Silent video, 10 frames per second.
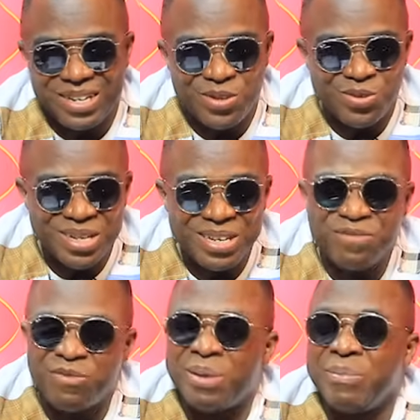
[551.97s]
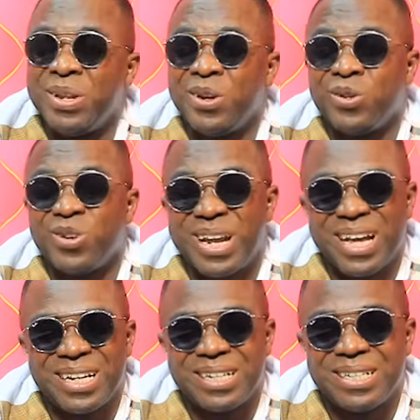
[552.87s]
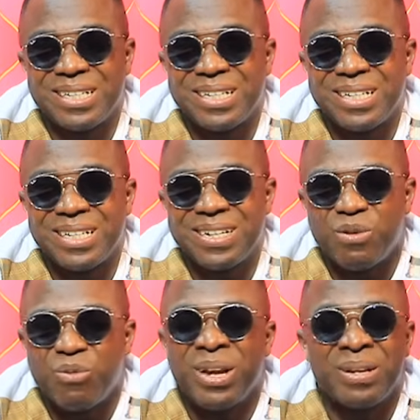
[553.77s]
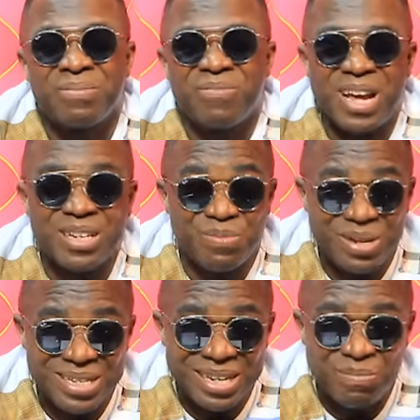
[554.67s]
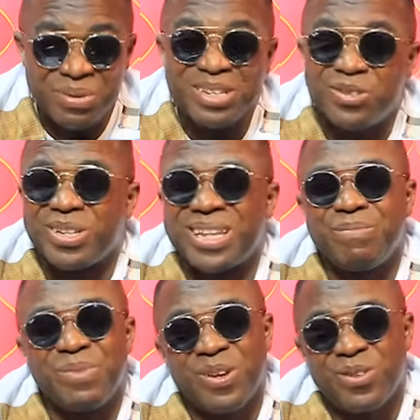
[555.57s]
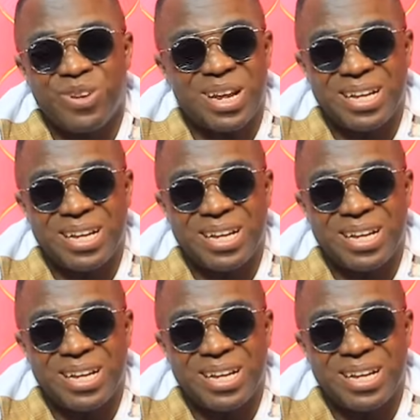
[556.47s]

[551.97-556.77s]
You give $1 million when Vice President pays your $10 million.